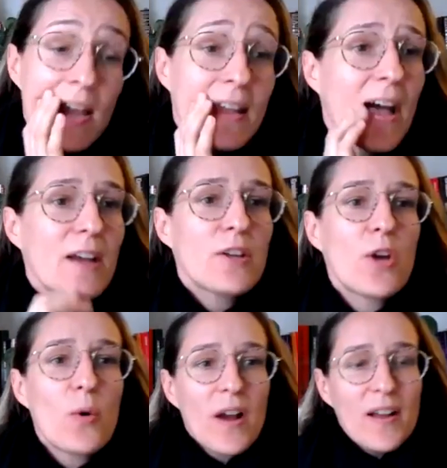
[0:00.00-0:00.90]
Yeah,
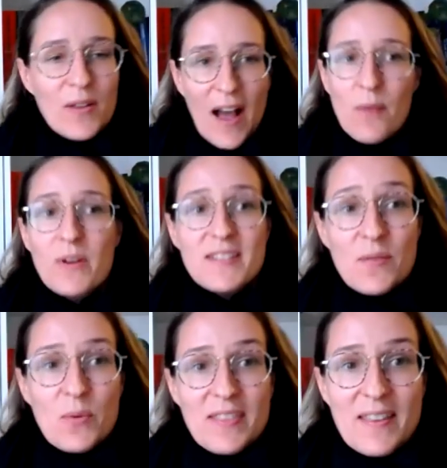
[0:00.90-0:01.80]
I will say
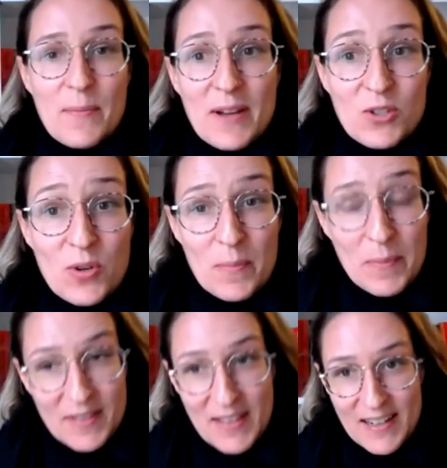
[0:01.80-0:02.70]
one thing about Trump
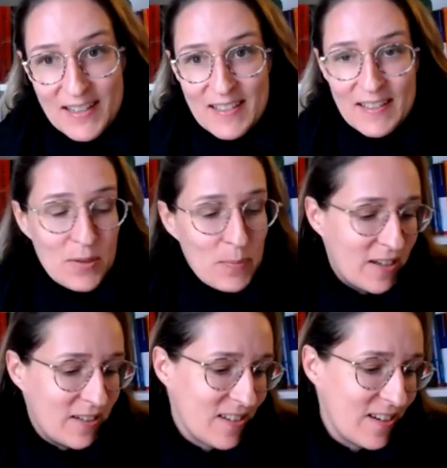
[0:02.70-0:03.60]
that is a little
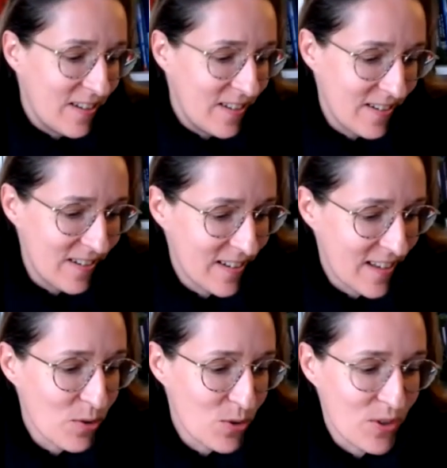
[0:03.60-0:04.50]
bit
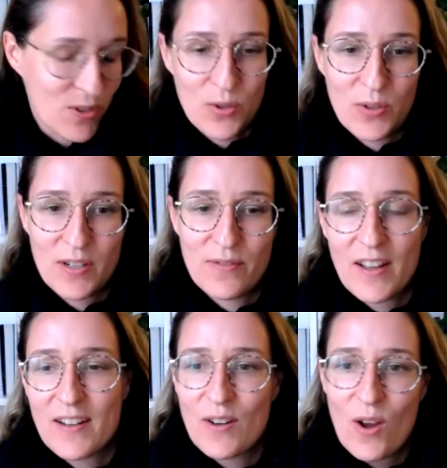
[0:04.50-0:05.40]
counterintuitive
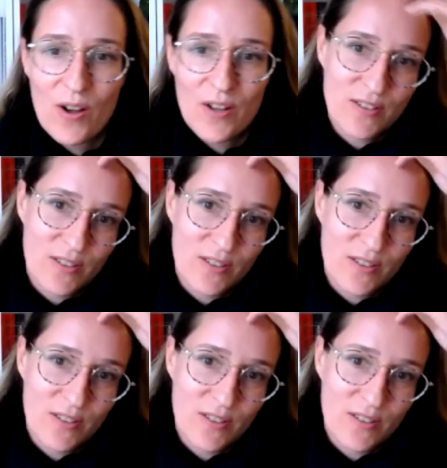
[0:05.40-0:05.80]
and not